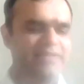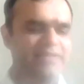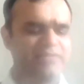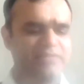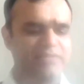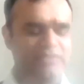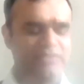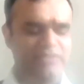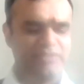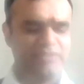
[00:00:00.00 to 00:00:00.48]

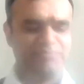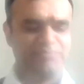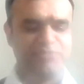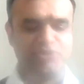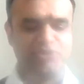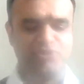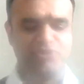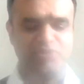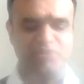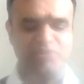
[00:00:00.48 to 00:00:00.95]
think,
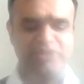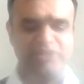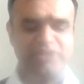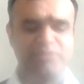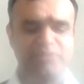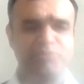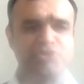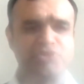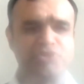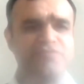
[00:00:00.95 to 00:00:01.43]

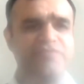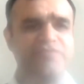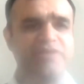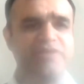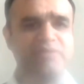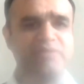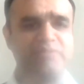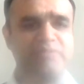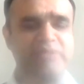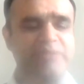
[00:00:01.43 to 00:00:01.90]
in the mutual
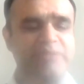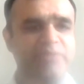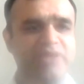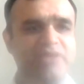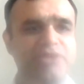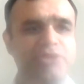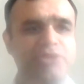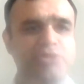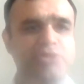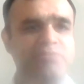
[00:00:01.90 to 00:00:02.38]
fund,
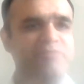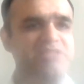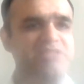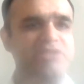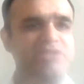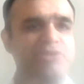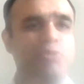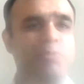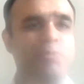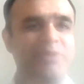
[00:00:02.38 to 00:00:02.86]
typically you
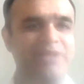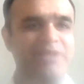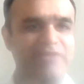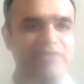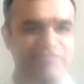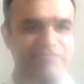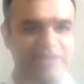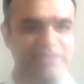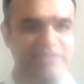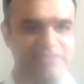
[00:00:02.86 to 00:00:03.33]
invest in
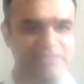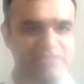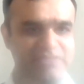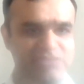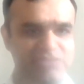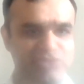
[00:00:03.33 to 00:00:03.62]
open-ended funds.